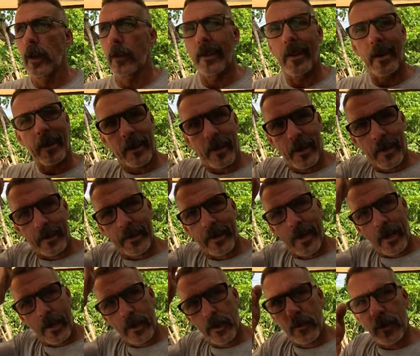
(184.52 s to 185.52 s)
and then I cut it
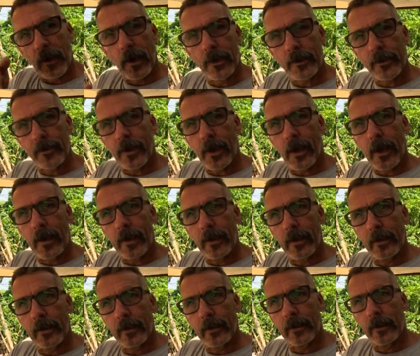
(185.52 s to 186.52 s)
down the broadside,
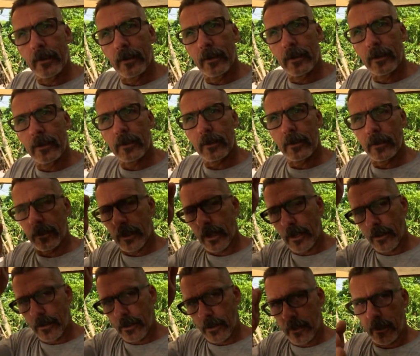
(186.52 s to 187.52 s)
or
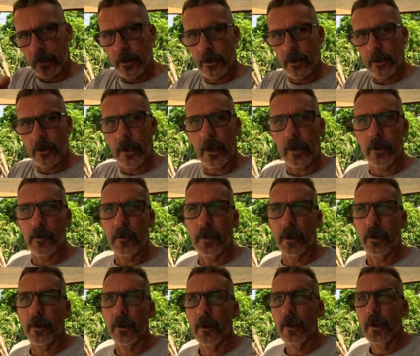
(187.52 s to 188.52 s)
down the, you know, down the
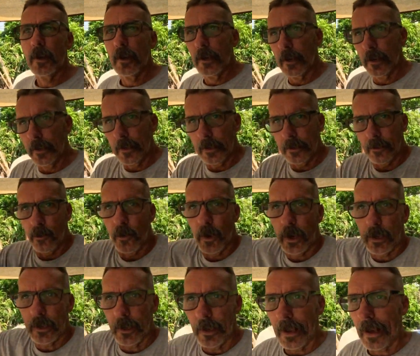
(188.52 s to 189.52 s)
middle, and then
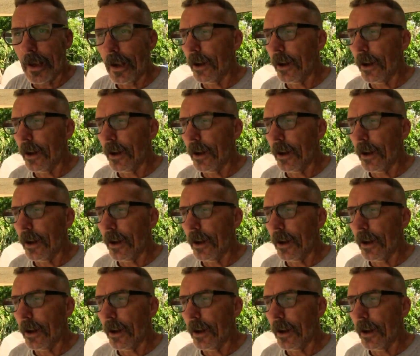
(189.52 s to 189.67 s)
winged it